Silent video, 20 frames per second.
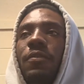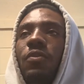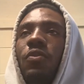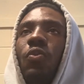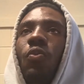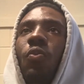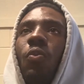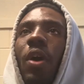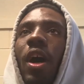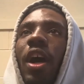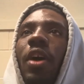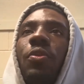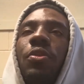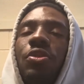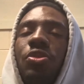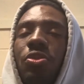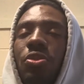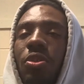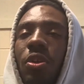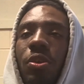Why
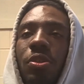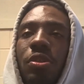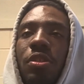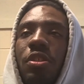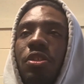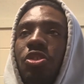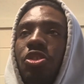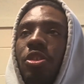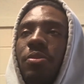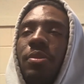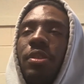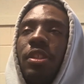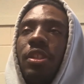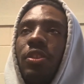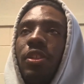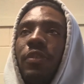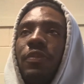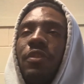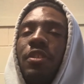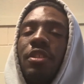would you go to the gym to
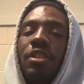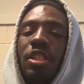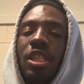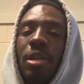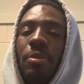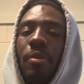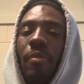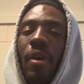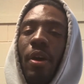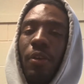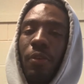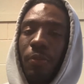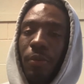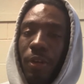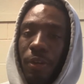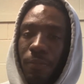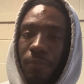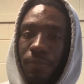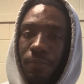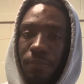lift the same amount of
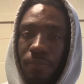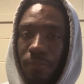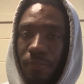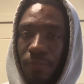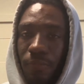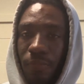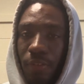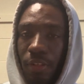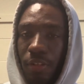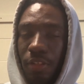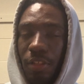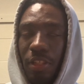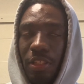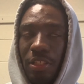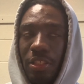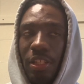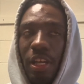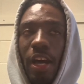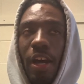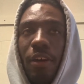weight, right?
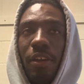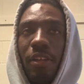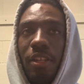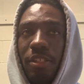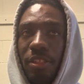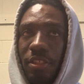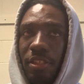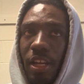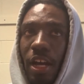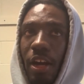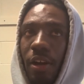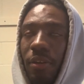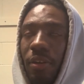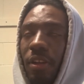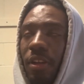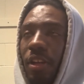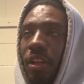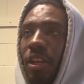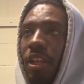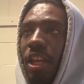It's not,
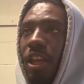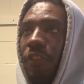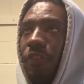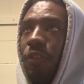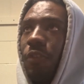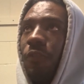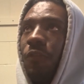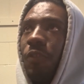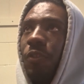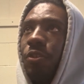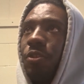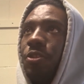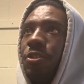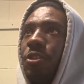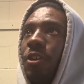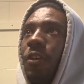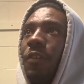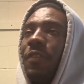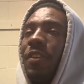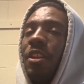if you feel
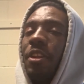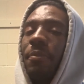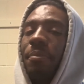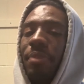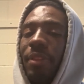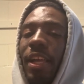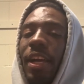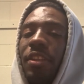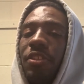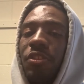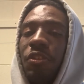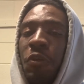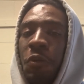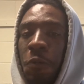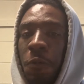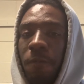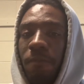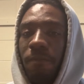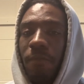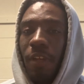yourself in a
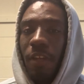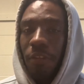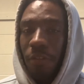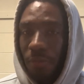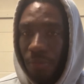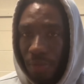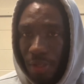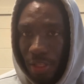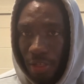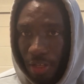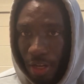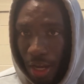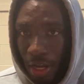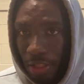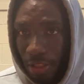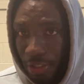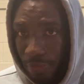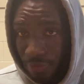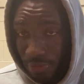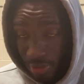plateau and you cannot
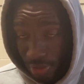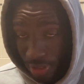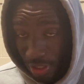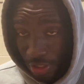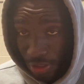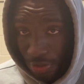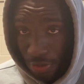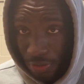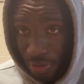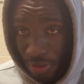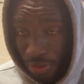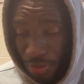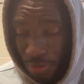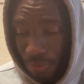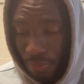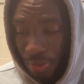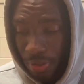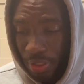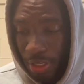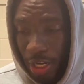lift, and
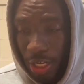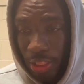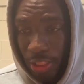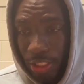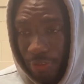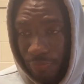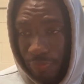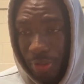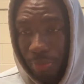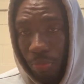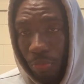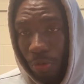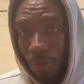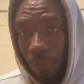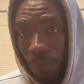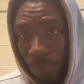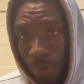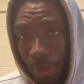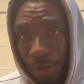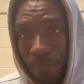you are not lifting more
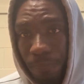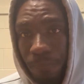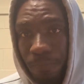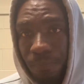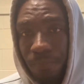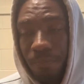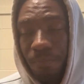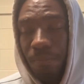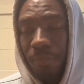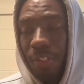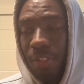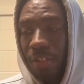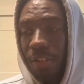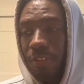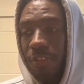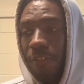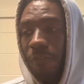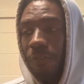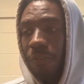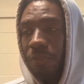weight
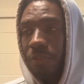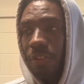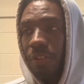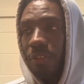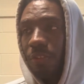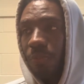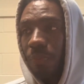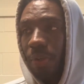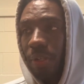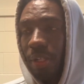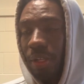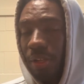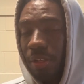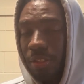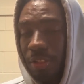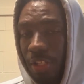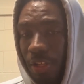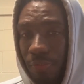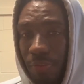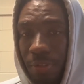because it feels like the workout
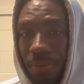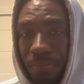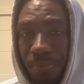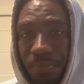is heavy,